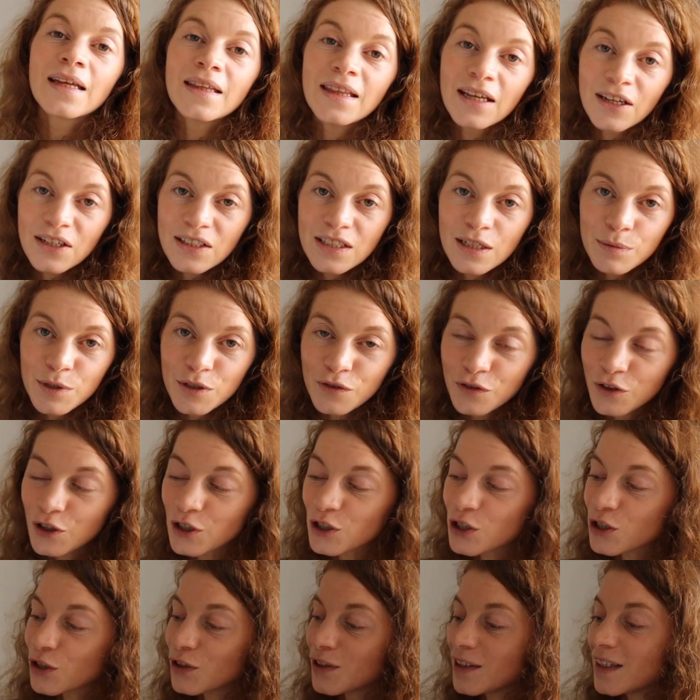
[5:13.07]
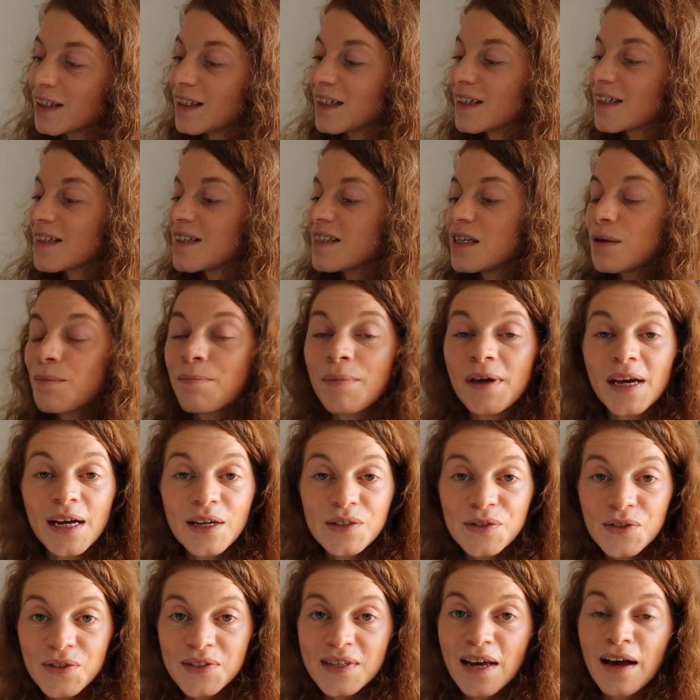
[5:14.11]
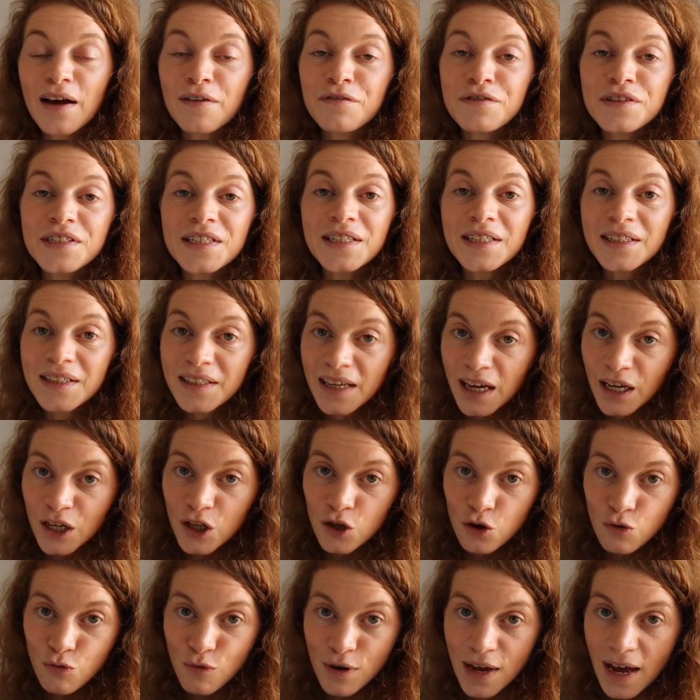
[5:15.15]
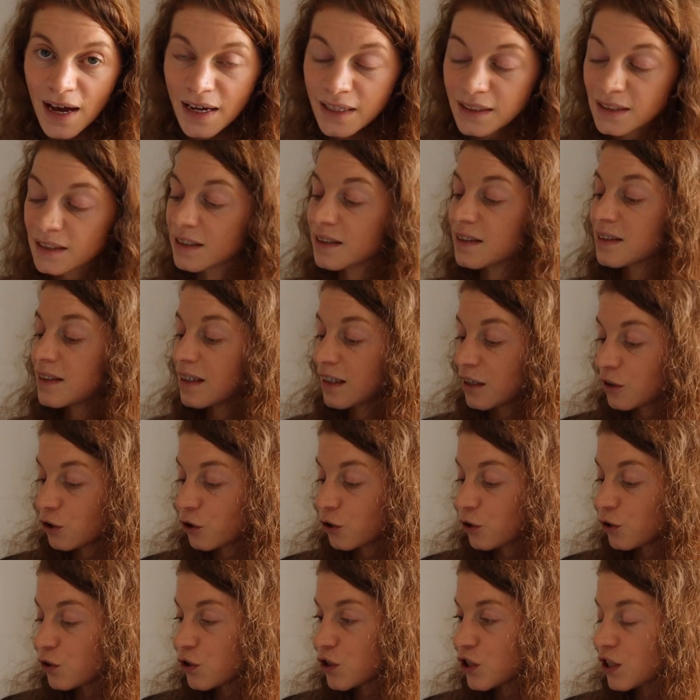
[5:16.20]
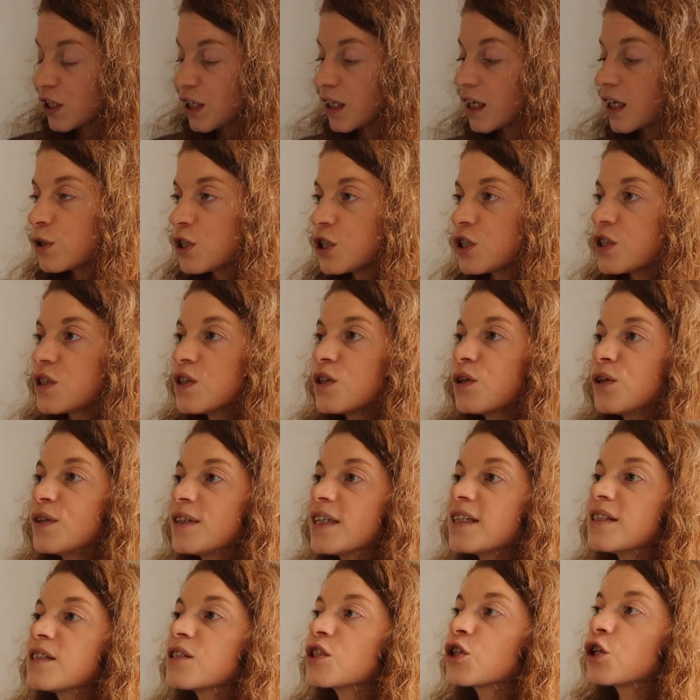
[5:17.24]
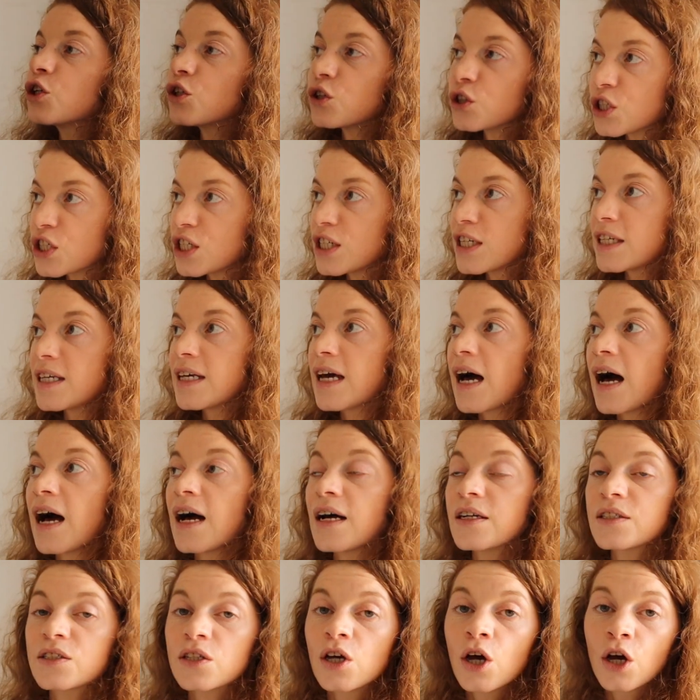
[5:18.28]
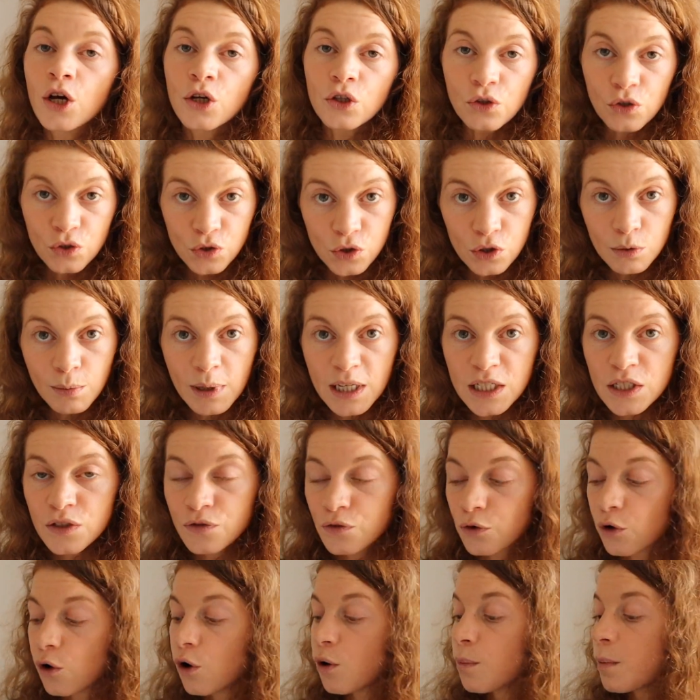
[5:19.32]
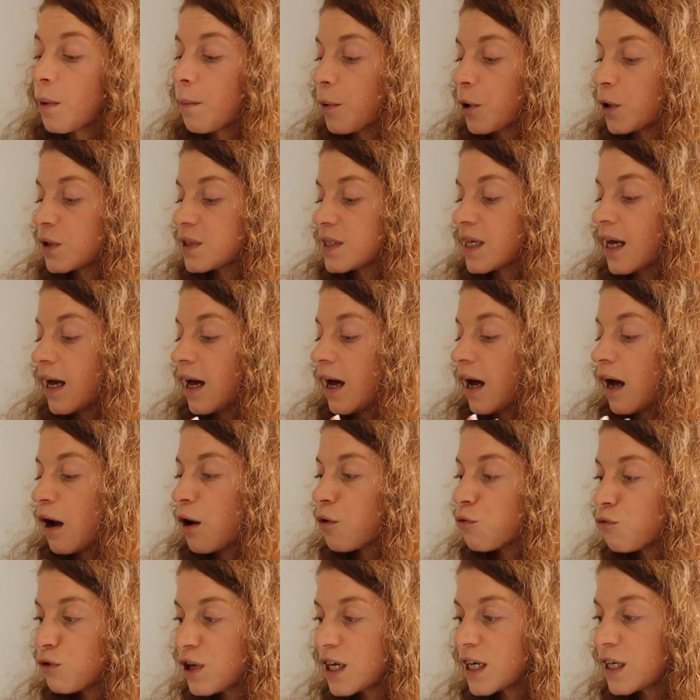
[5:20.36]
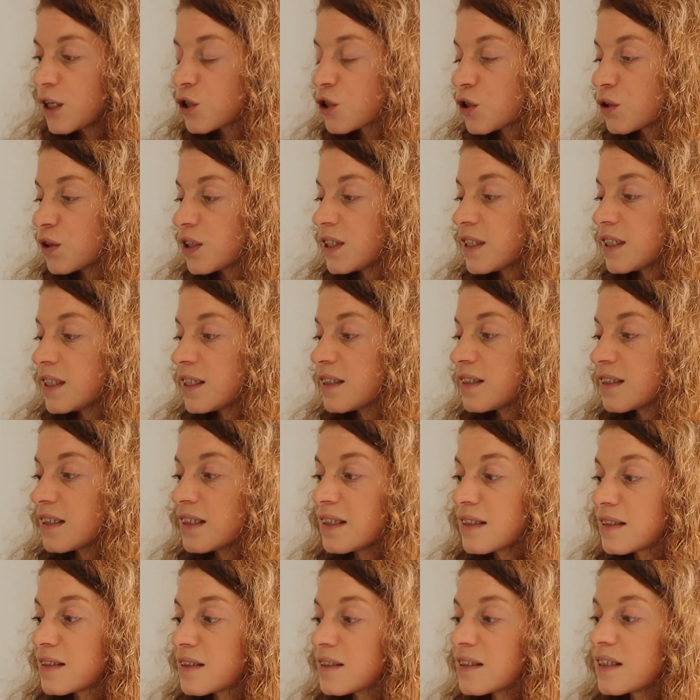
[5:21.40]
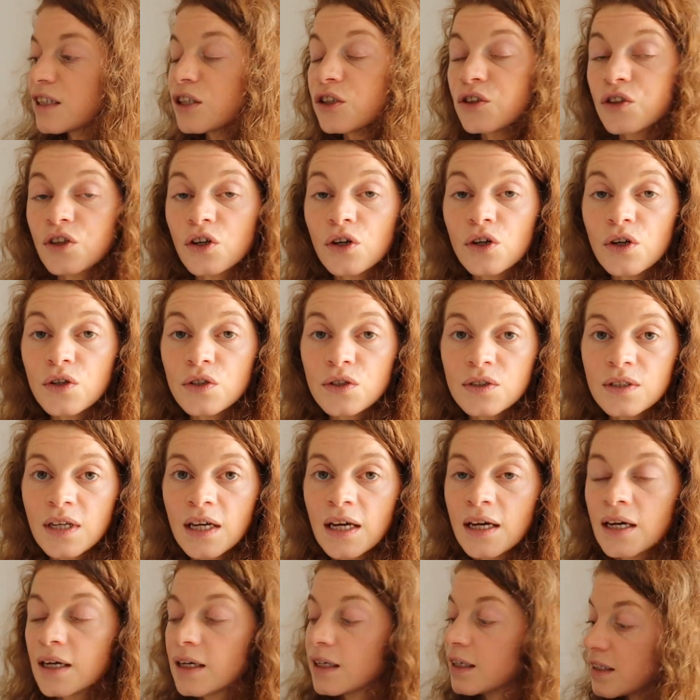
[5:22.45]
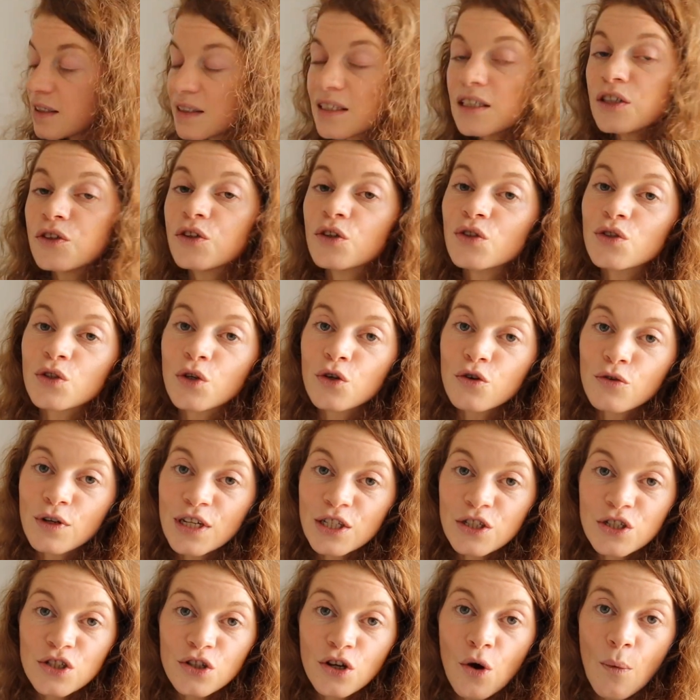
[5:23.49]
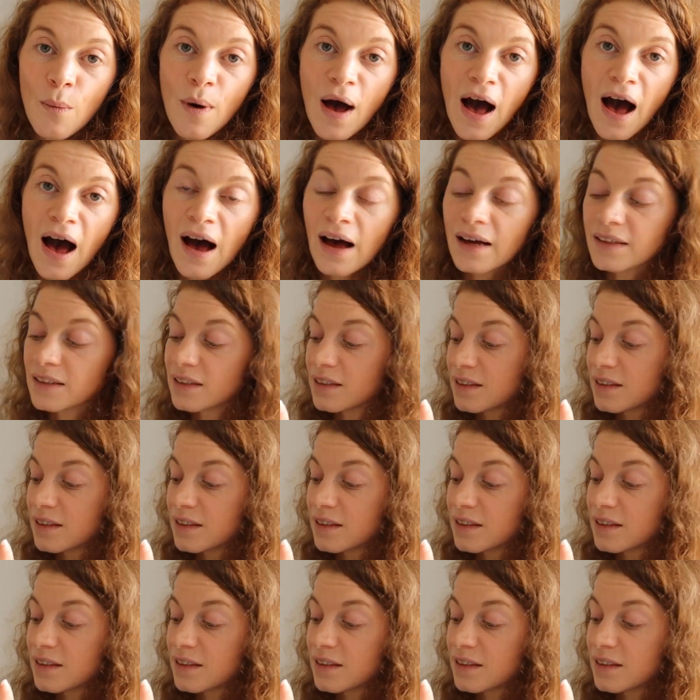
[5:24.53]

Now in terms of cushioning, the Pegasus have the Nike React technology, which is not as cushy as the Zoom X foam, but I really enjoyed it. It still does a great job at